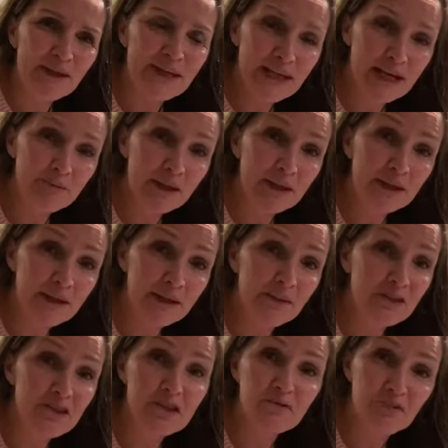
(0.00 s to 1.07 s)
They come in and
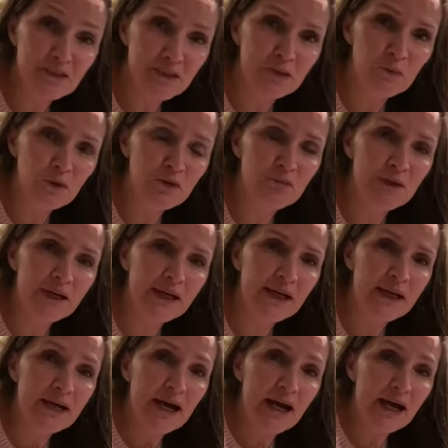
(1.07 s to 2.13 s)
they just fit in with
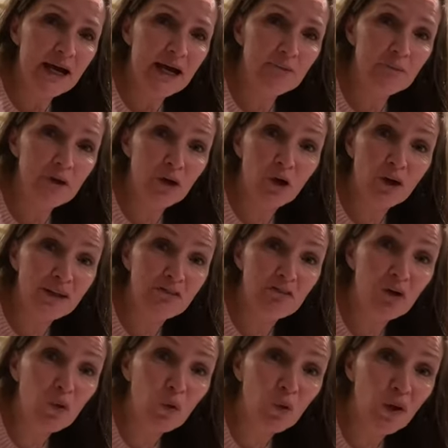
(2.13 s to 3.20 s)
me. I like give
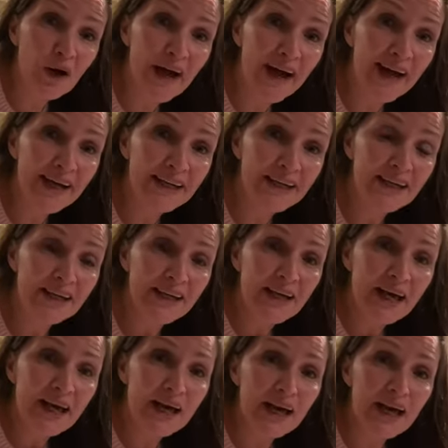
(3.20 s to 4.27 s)
a koha
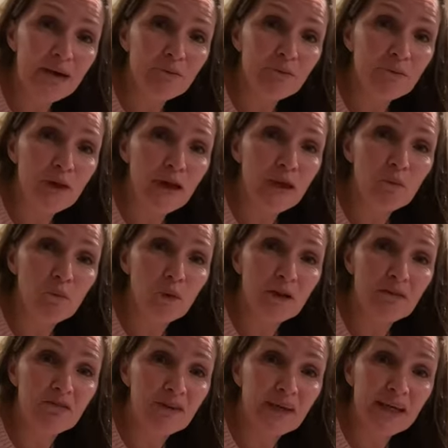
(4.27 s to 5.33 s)
and
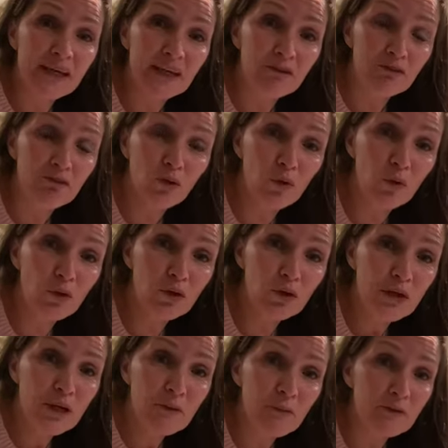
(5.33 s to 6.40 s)
whatever they can afford,
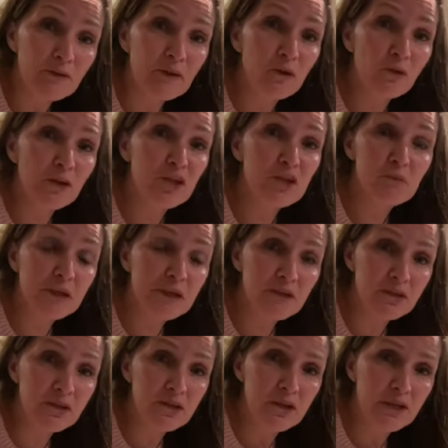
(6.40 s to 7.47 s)
but they're not
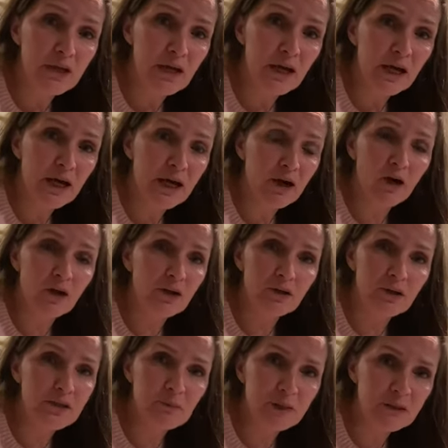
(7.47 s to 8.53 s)
expected, I
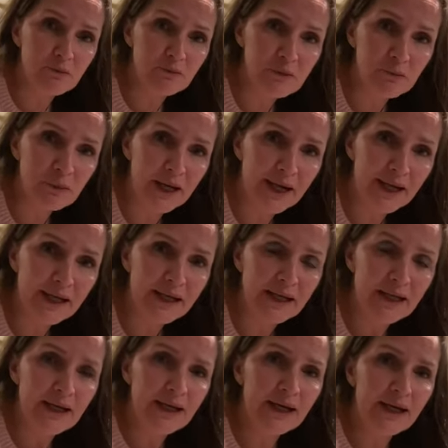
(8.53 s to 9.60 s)
don't expect them to pay.
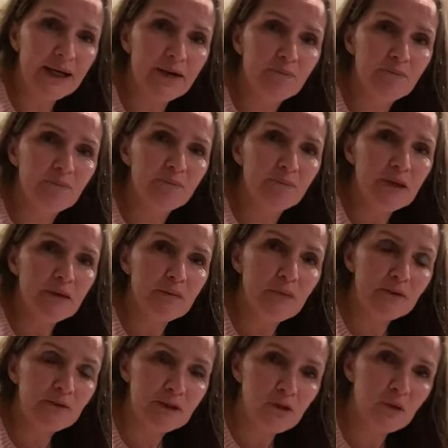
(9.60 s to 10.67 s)

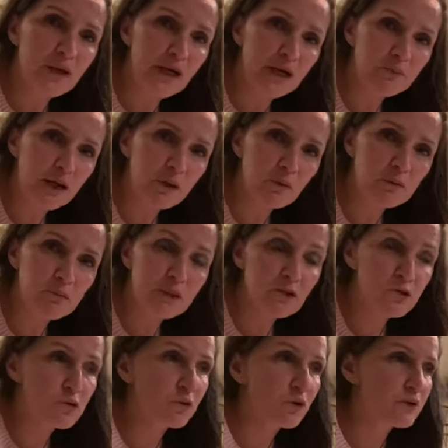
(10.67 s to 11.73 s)
But they do help out with
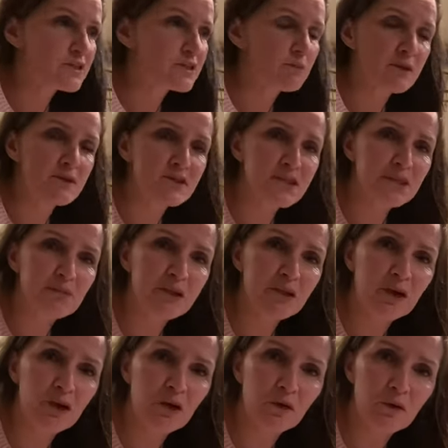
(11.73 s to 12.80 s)
petrol. Someone sent me
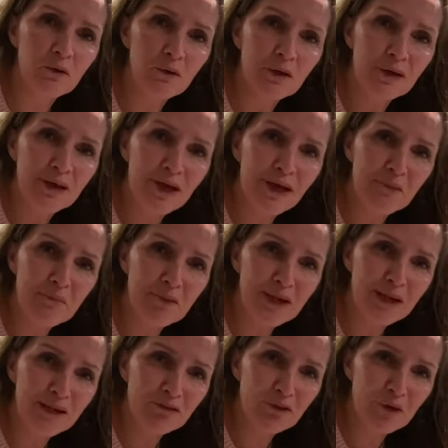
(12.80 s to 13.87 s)
a whole
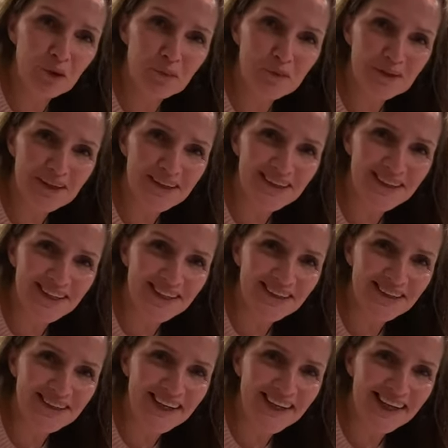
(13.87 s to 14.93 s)
bag of kumara the
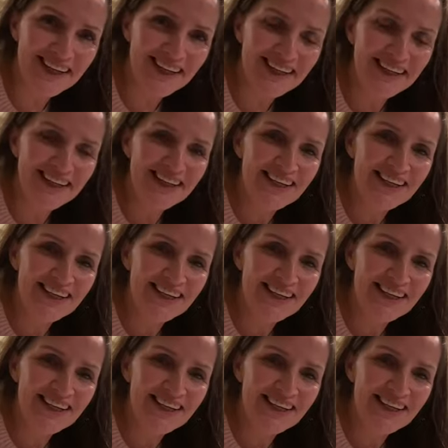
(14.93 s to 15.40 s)
other day.